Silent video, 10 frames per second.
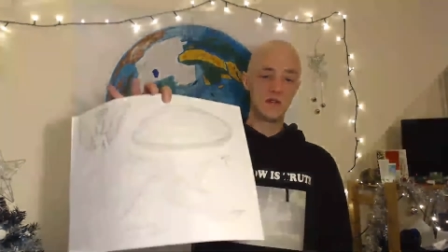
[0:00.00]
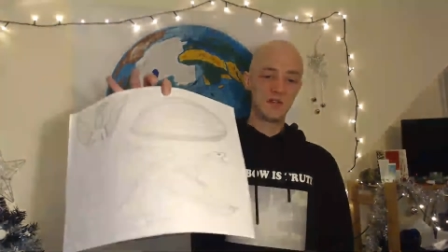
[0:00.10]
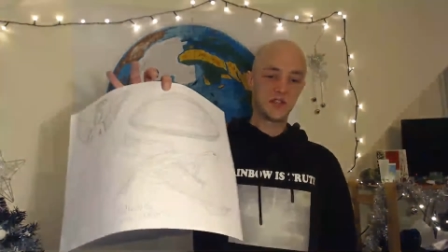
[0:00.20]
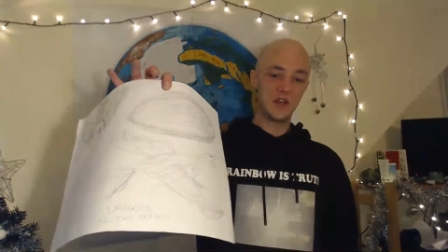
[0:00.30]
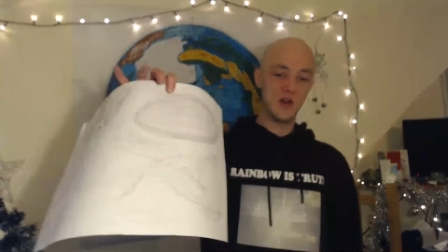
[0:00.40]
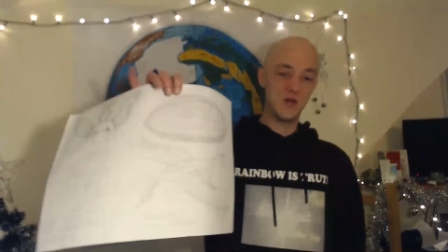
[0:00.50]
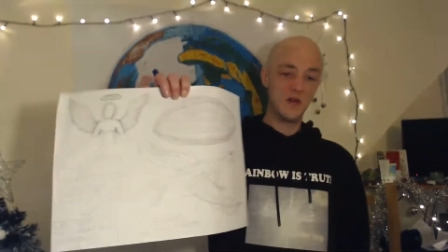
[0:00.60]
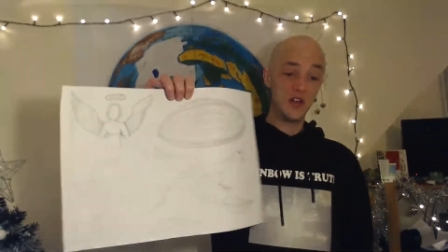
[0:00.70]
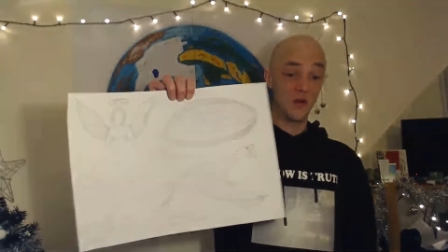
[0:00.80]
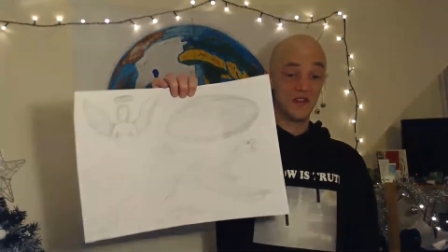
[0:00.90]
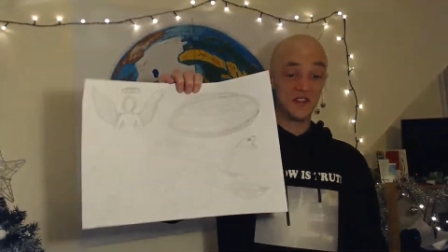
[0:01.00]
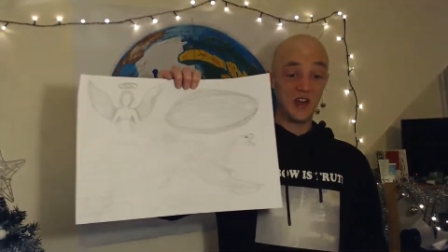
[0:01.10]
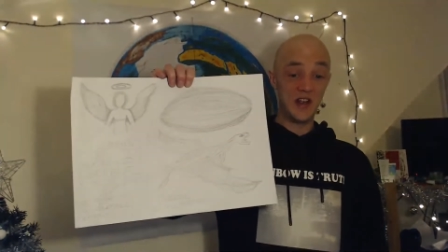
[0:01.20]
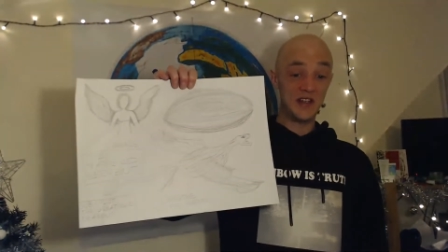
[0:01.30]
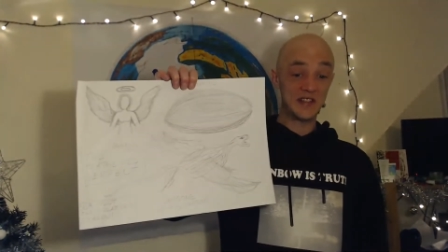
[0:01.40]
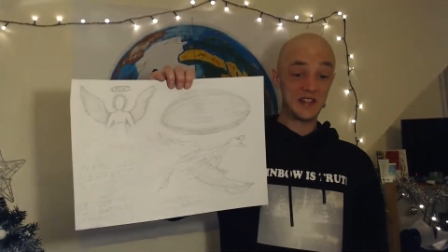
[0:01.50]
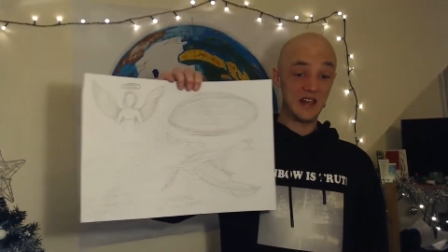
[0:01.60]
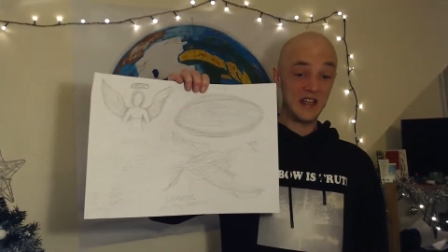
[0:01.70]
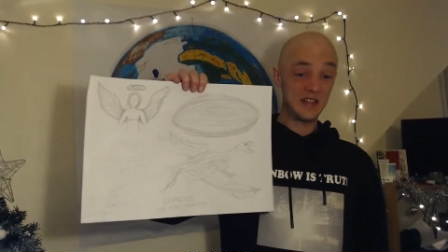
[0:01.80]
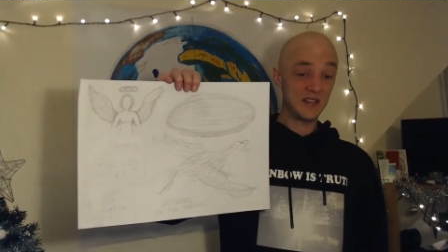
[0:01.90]
So you're on the Zionist
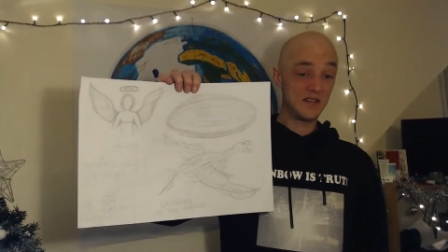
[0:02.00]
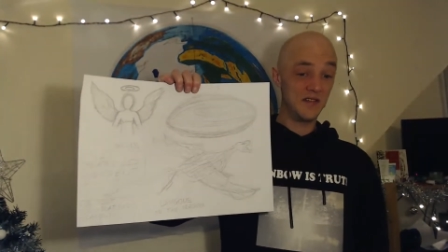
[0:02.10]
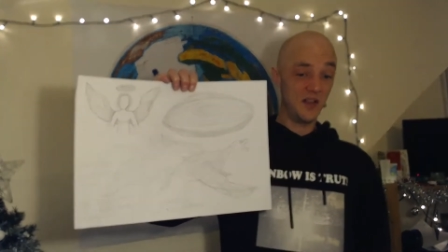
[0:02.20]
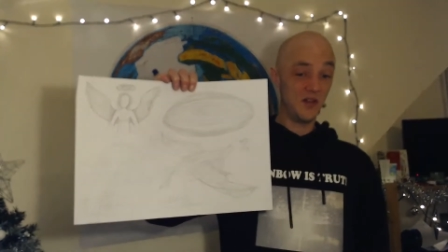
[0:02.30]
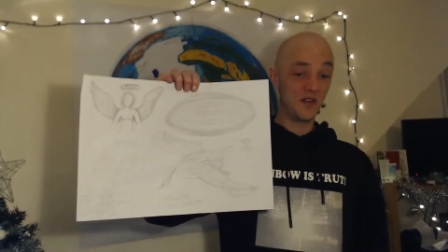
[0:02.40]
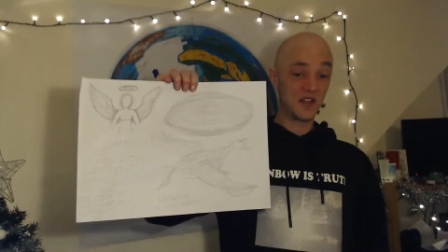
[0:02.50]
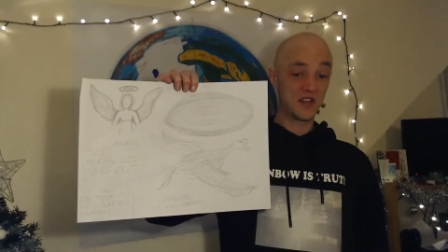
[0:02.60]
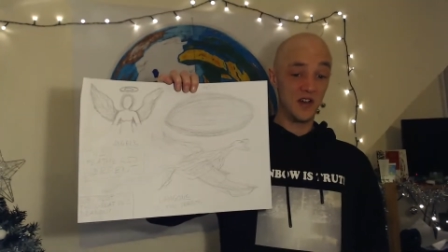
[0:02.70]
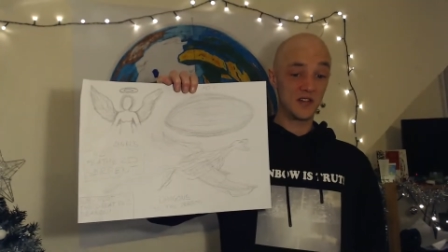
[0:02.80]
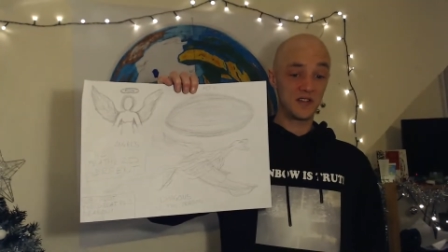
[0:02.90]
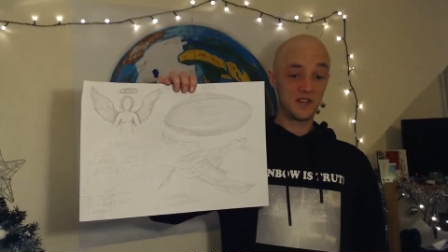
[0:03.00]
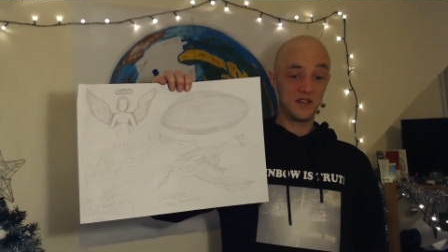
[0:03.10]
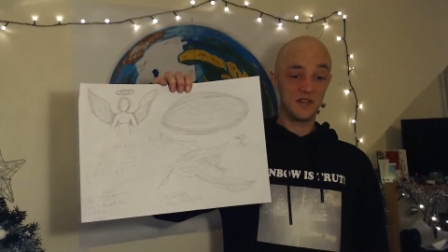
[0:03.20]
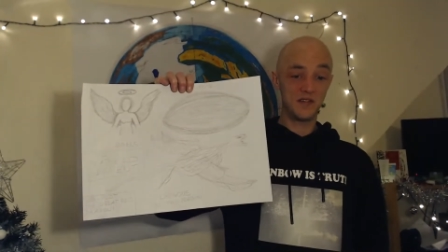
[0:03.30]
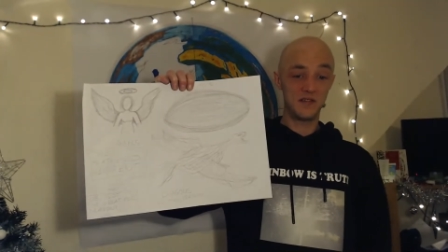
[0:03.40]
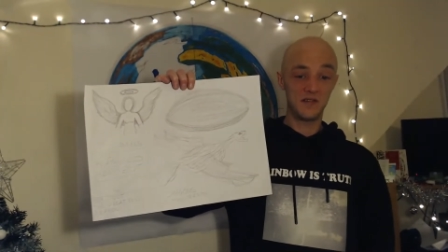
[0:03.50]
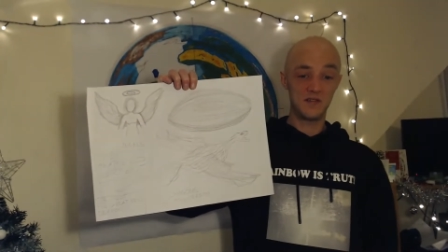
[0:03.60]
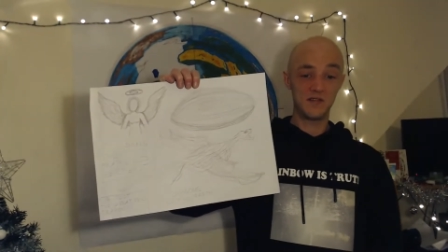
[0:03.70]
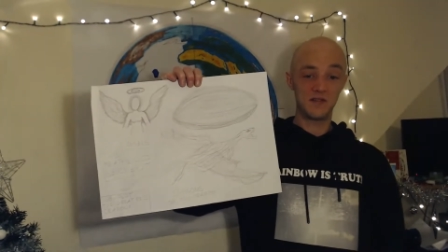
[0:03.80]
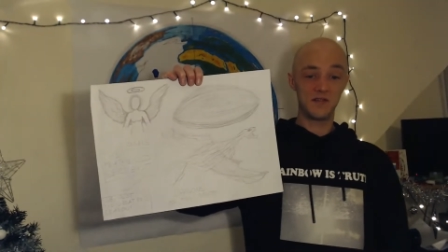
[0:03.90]
elite, but you're on the gods
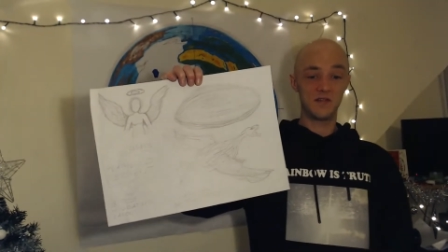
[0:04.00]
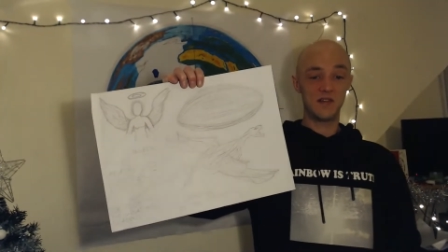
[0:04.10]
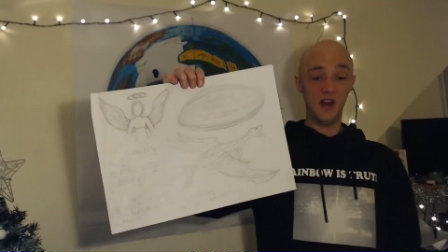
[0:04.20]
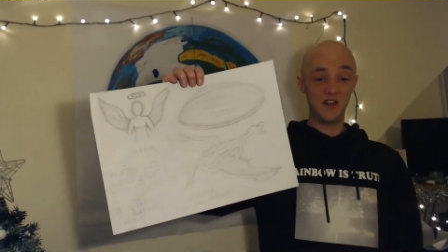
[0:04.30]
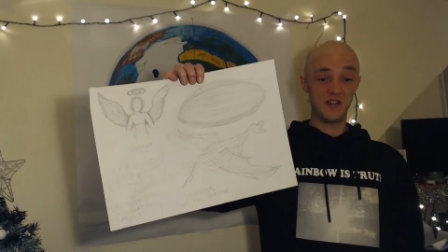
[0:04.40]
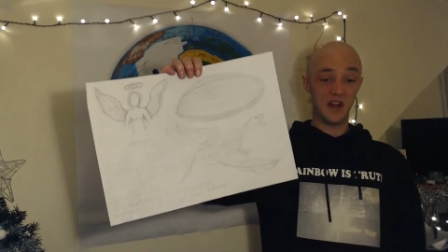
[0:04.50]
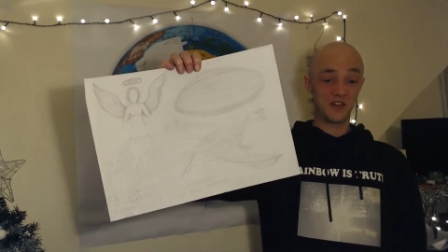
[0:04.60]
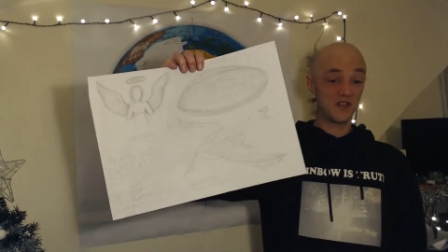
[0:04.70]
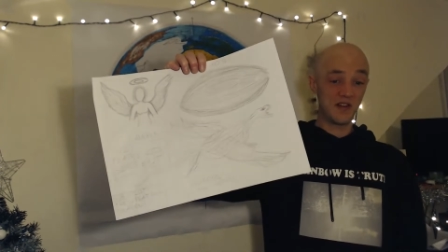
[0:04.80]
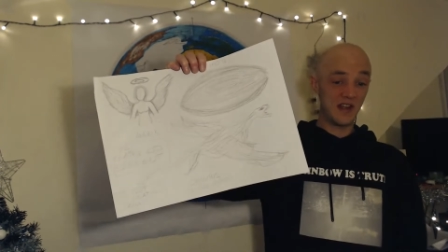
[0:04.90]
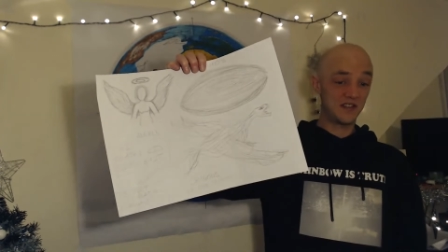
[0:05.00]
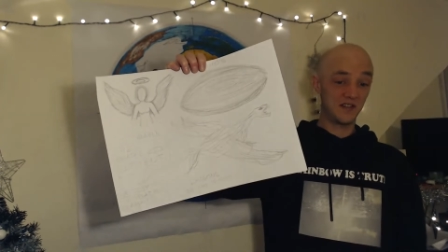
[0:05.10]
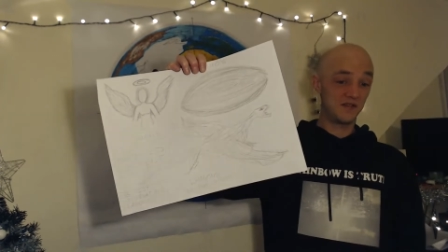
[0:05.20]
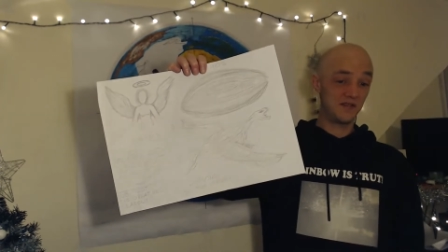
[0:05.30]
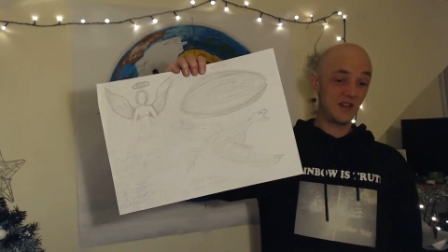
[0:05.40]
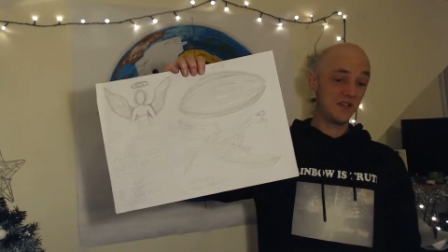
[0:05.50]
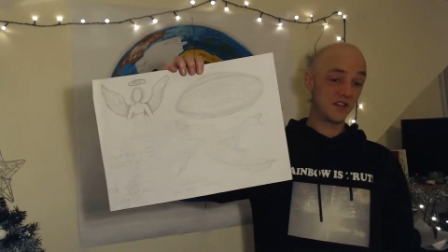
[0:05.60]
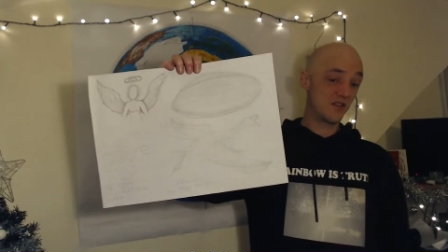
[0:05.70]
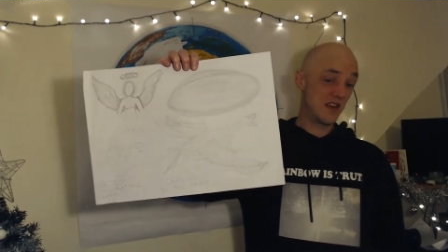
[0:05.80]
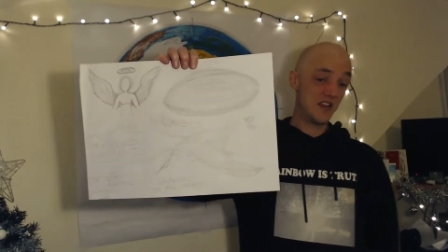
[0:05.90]
and creator and
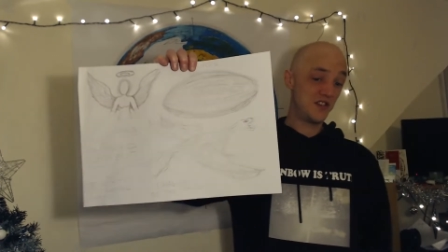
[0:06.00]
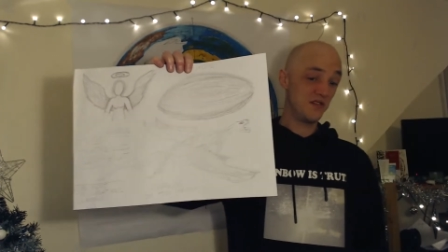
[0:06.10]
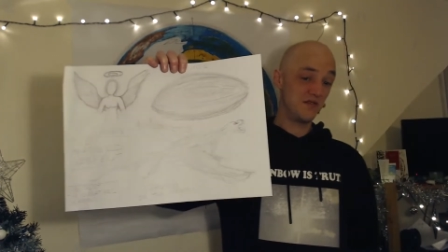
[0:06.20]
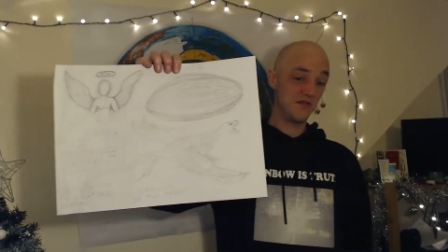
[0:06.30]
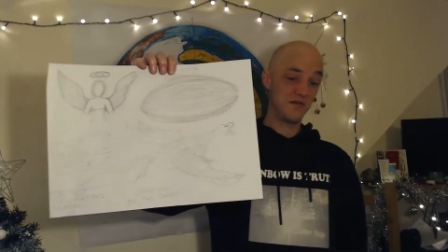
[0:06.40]
the creation.